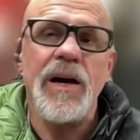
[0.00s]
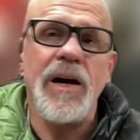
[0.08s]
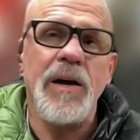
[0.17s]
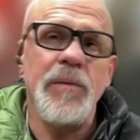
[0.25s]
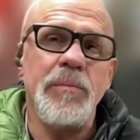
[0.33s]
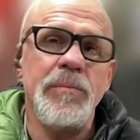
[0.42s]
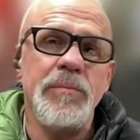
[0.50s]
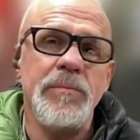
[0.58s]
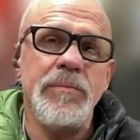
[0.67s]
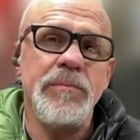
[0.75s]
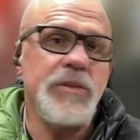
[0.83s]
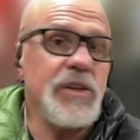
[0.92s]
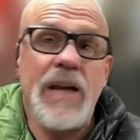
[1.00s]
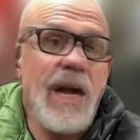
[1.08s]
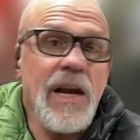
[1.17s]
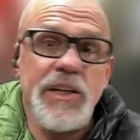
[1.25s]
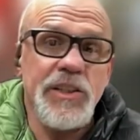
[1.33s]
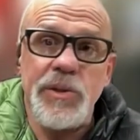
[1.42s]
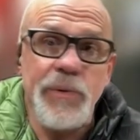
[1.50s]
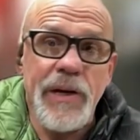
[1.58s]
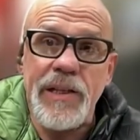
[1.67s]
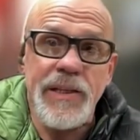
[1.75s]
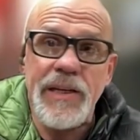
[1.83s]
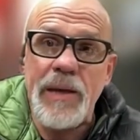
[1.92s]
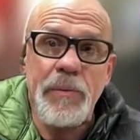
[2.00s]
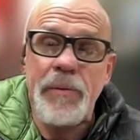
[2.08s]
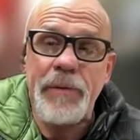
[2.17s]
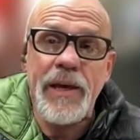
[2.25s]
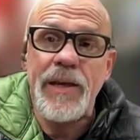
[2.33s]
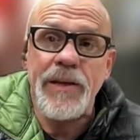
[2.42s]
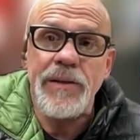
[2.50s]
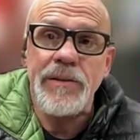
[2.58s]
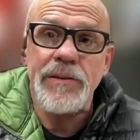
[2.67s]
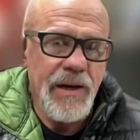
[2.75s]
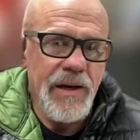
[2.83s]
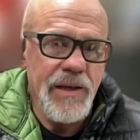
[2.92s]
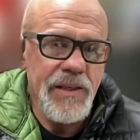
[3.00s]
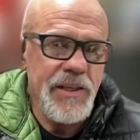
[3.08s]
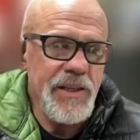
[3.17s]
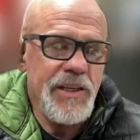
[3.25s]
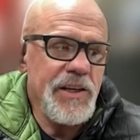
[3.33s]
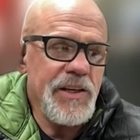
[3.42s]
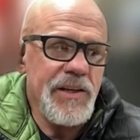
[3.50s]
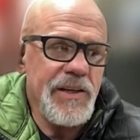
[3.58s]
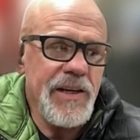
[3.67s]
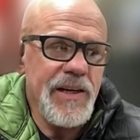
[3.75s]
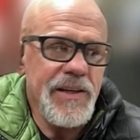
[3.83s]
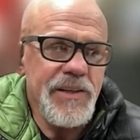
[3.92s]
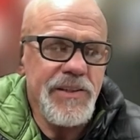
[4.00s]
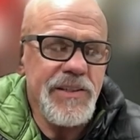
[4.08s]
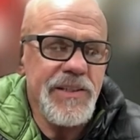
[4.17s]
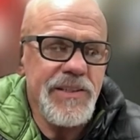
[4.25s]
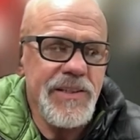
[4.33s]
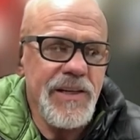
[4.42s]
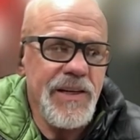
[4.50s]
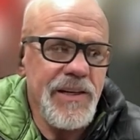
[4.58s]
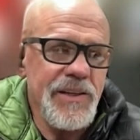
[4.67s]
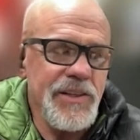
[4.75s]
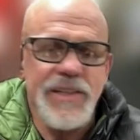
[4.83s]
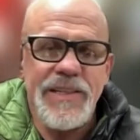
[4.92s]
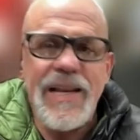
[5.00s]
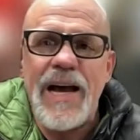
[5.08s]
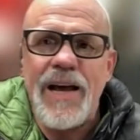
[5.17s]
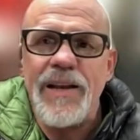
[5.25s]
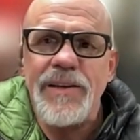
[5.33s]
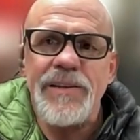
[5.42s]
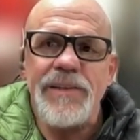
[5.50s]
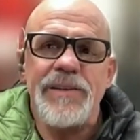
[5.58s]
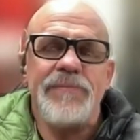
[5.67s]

you're not going to do well in MMA. You're just not.